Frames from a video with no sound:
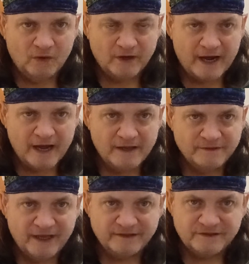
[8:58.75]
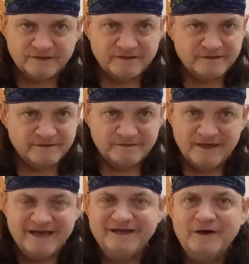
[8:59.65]
Okay, that's,
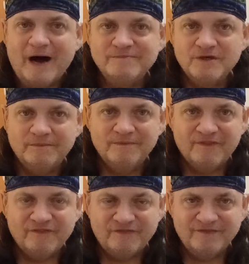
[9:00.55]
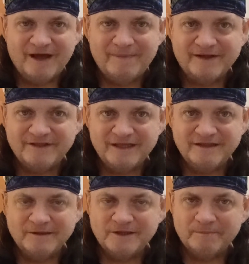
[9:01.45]
I'm so about the
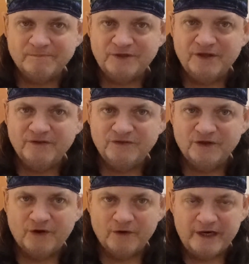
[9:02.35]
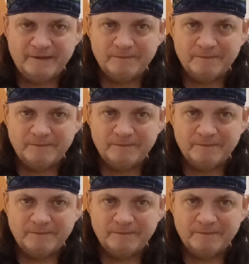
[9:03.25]
degree